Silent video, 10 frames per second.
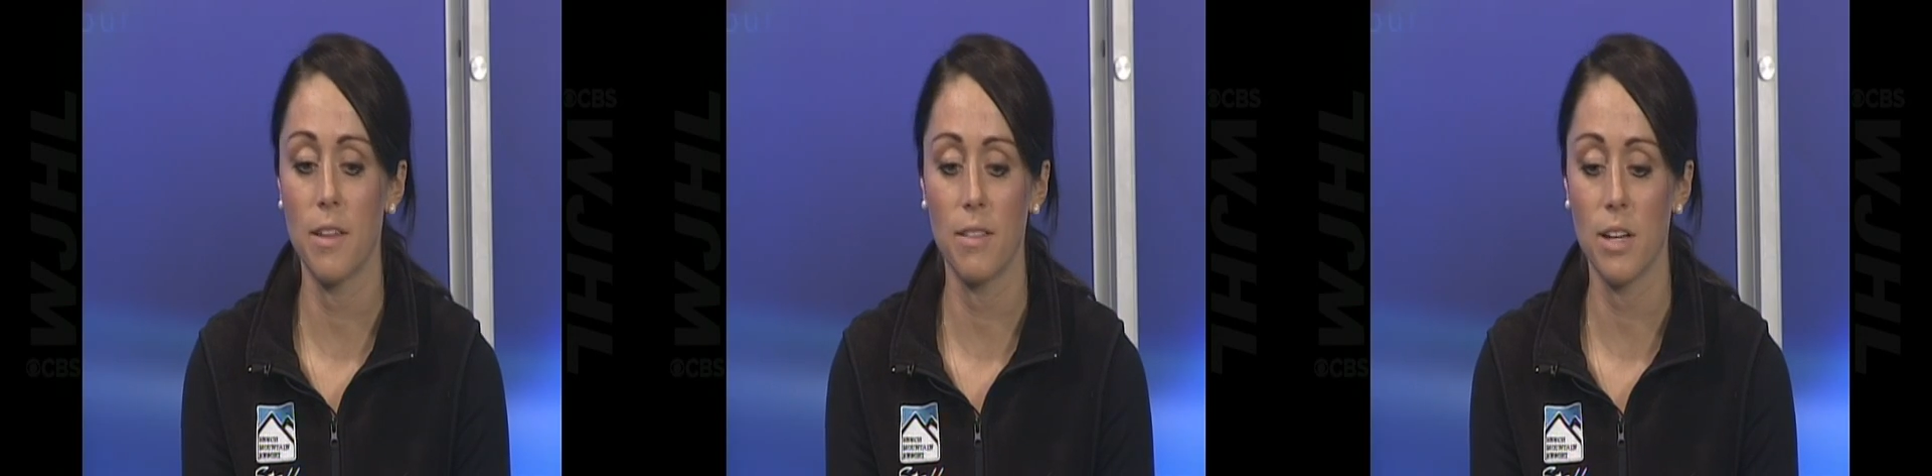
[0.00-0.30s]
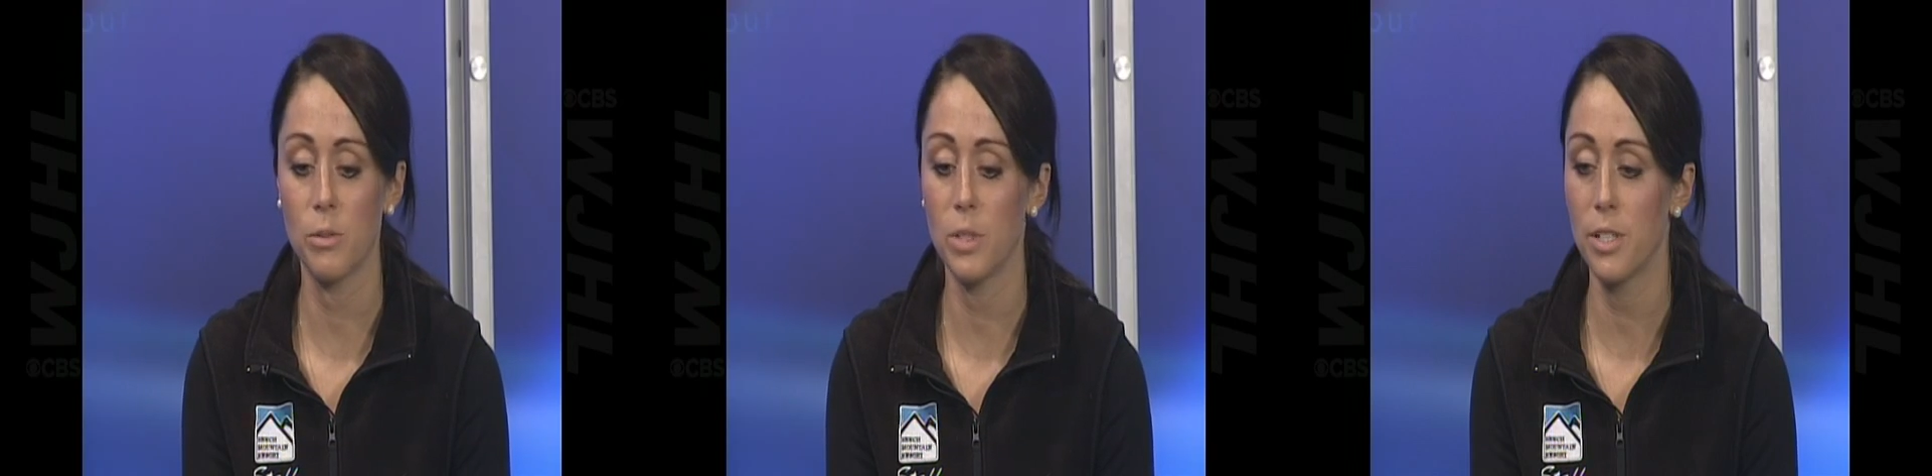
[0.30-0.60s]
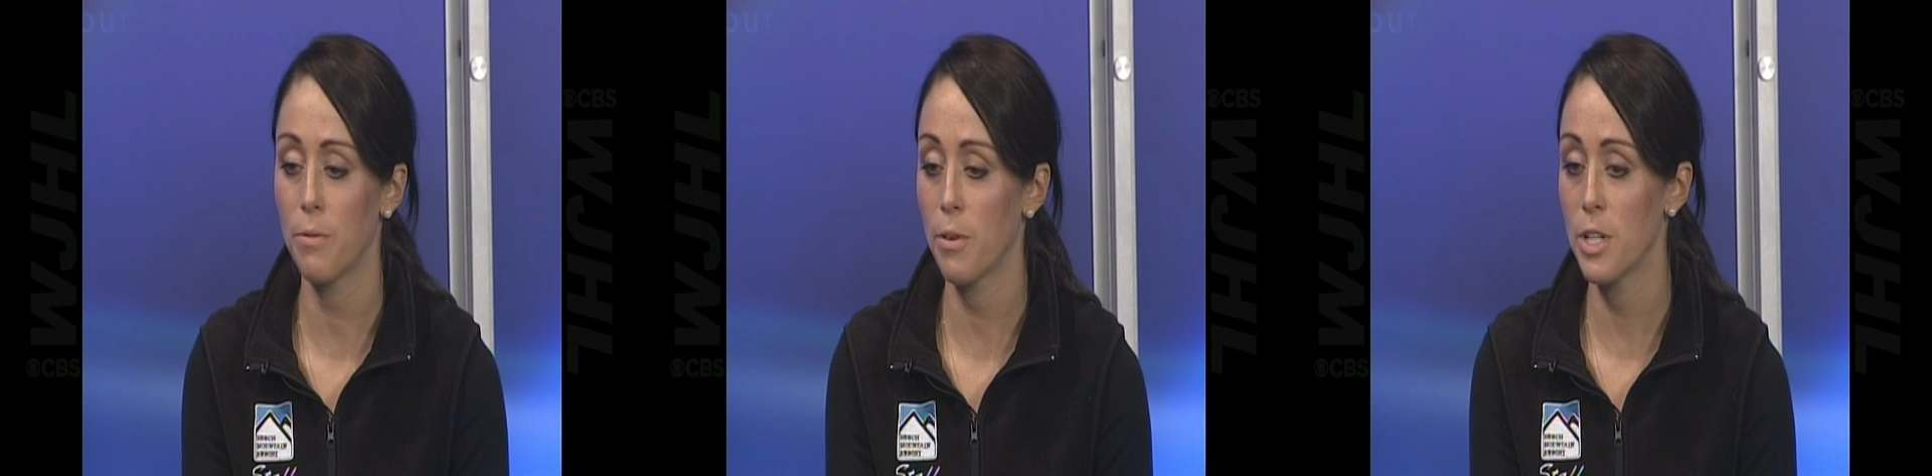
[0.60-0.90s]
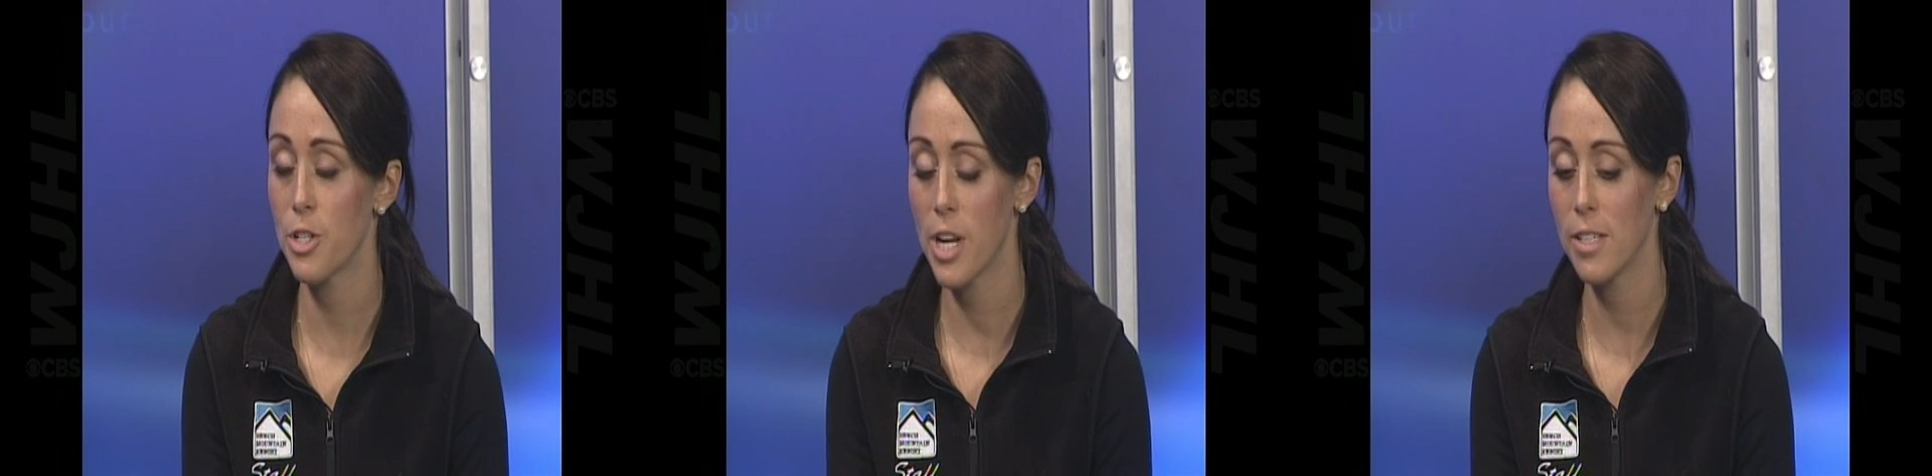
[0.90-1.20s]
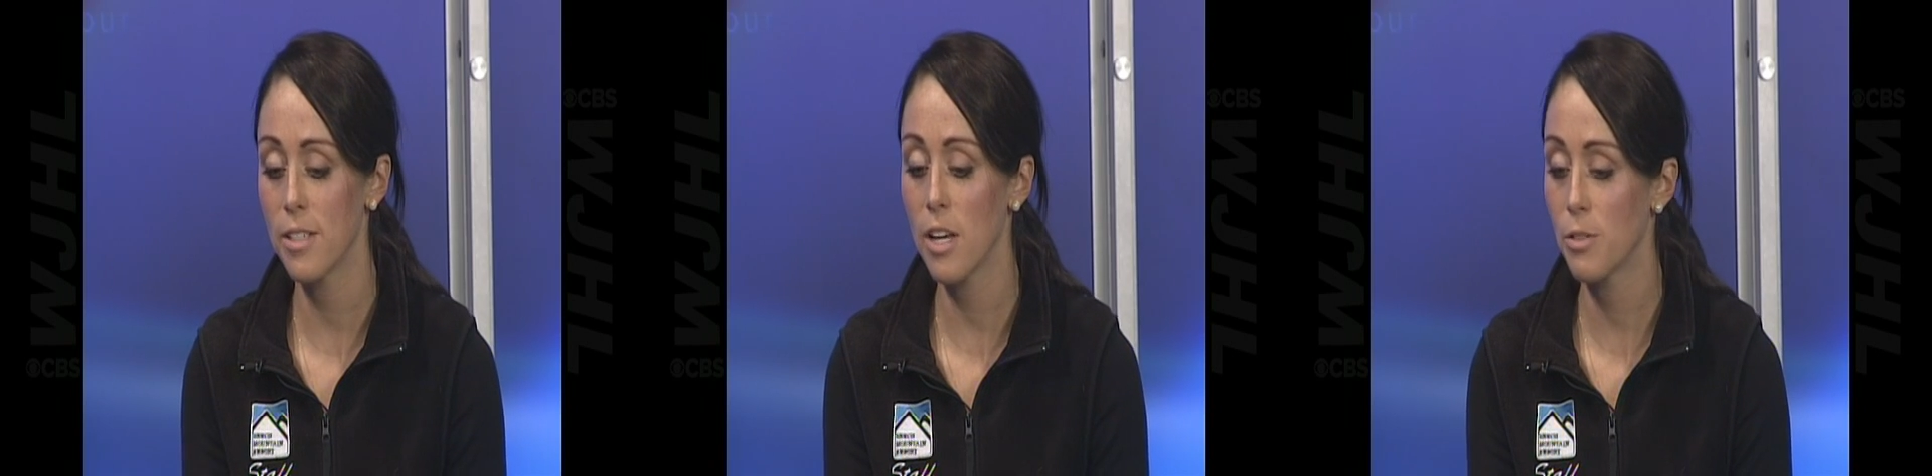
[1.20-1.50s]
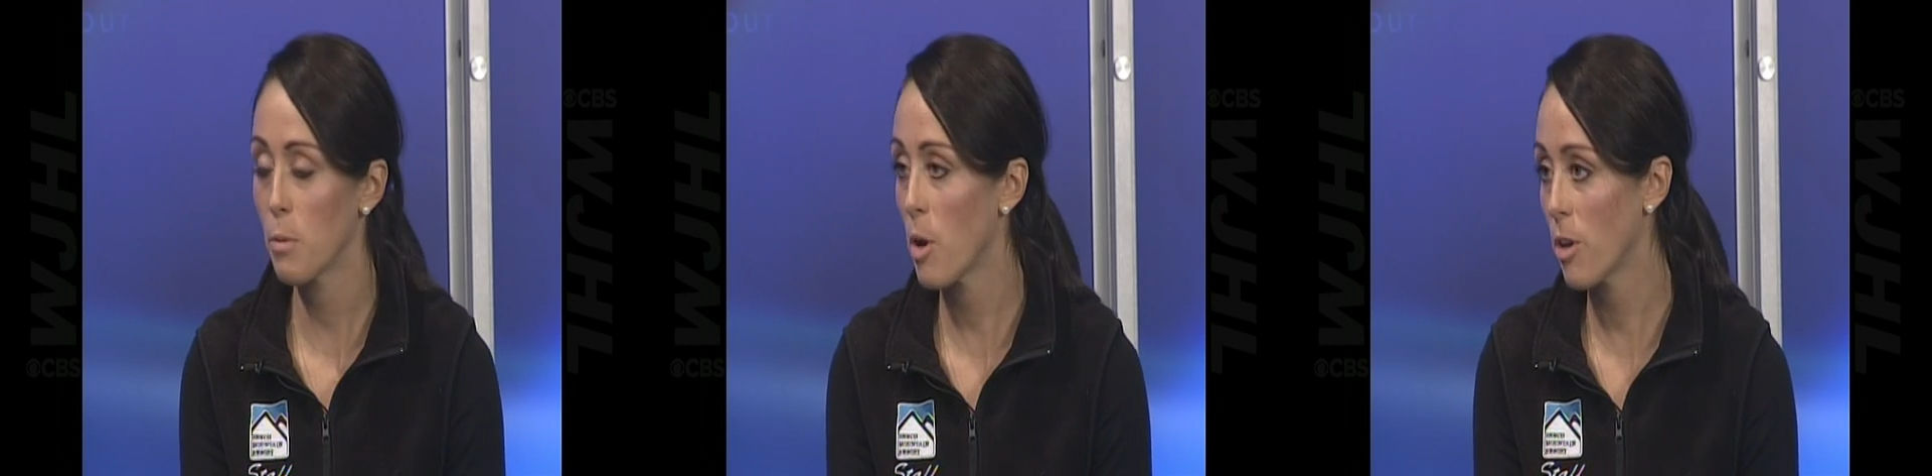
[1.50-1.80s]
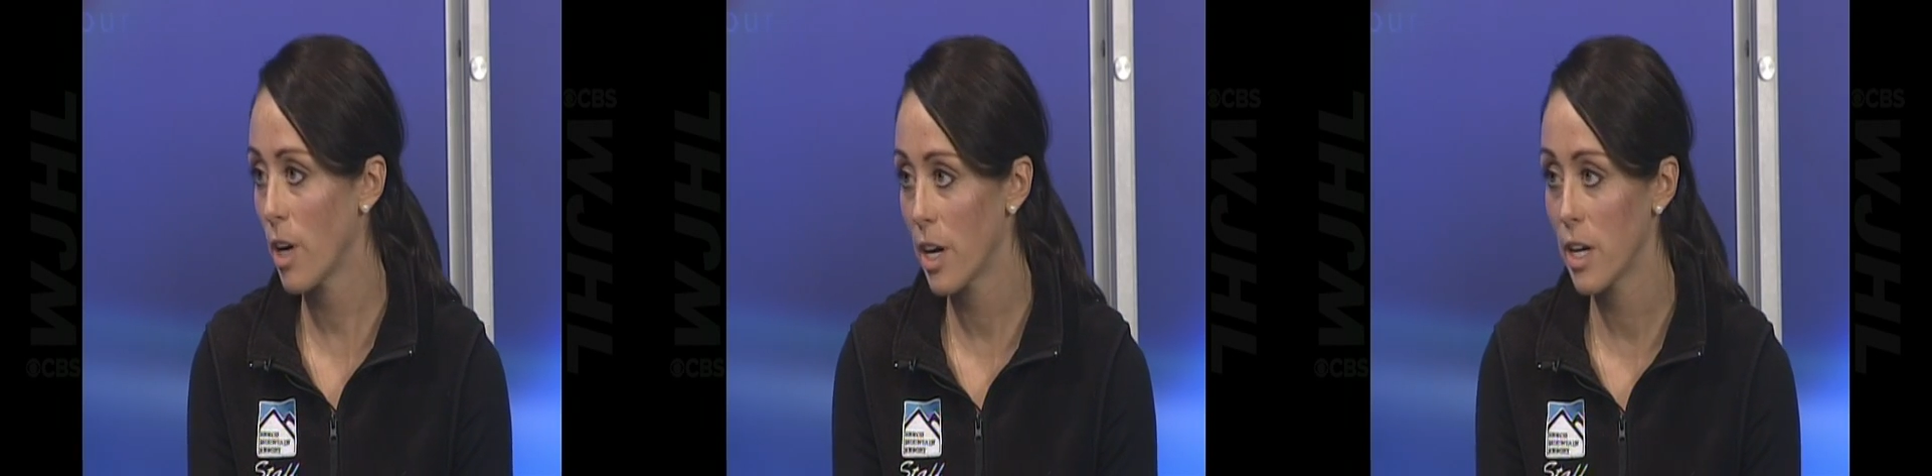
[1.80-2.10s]
I think that's what differentiates us from
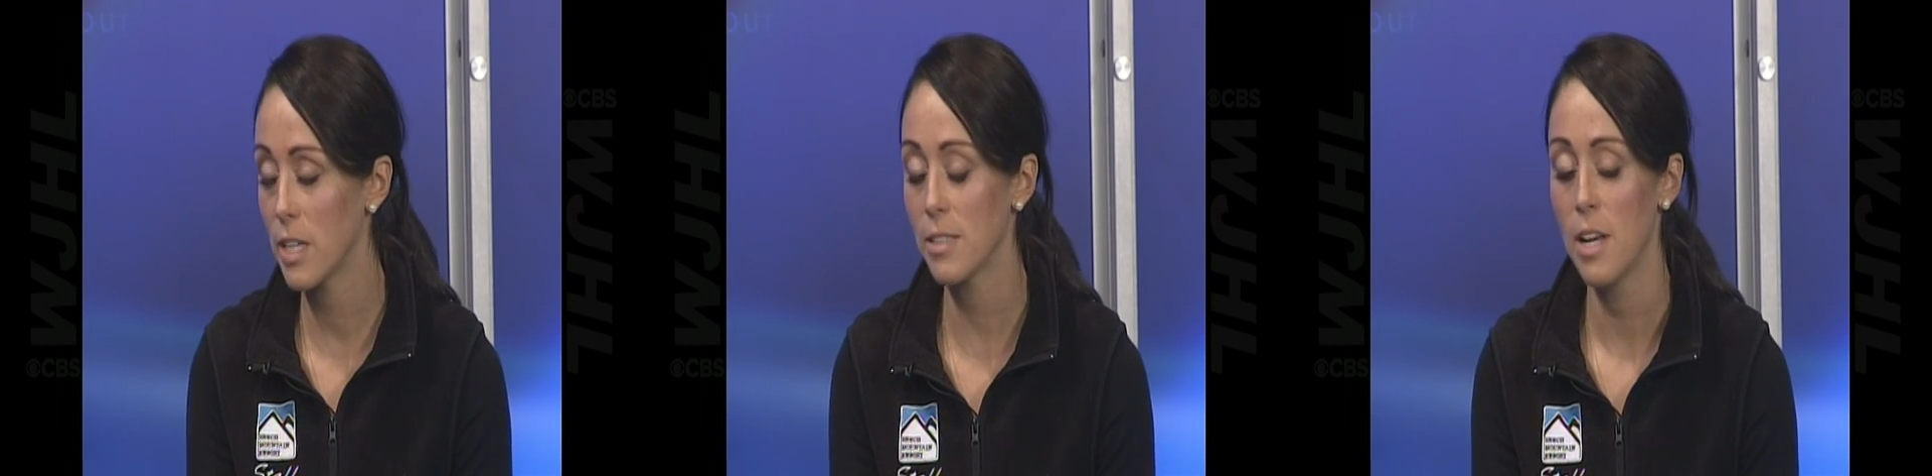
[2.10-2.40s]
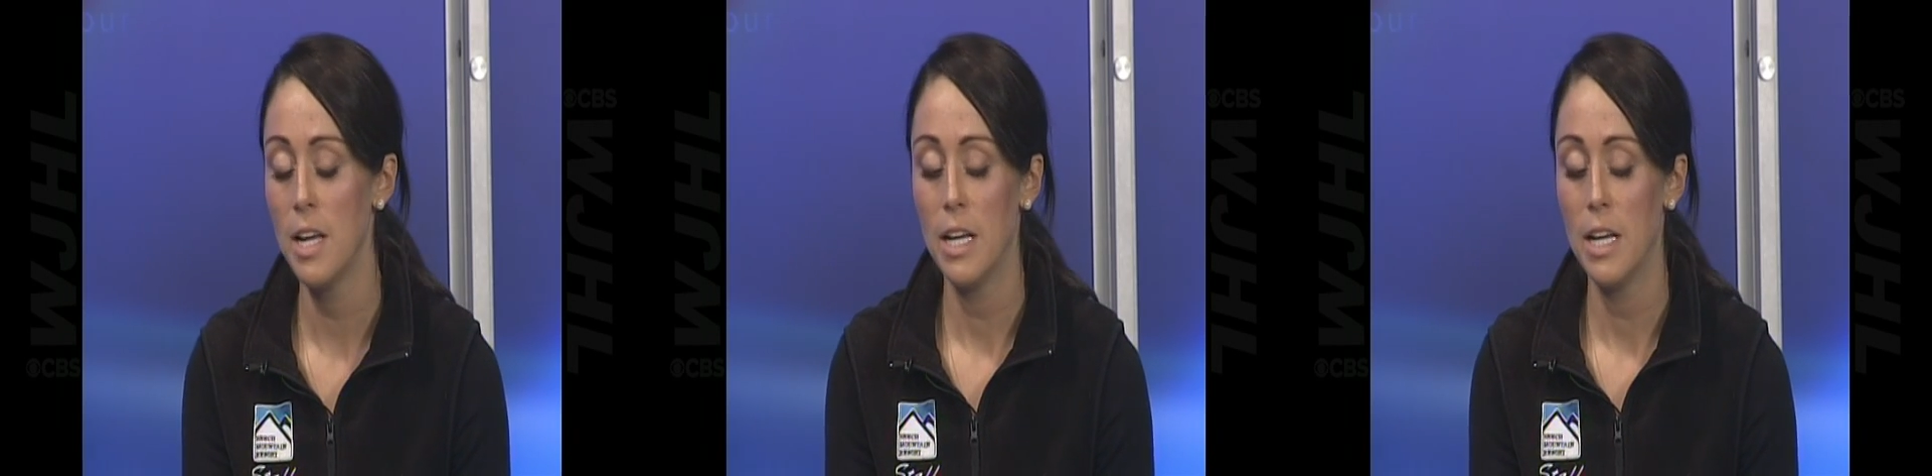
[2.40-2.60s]
other areas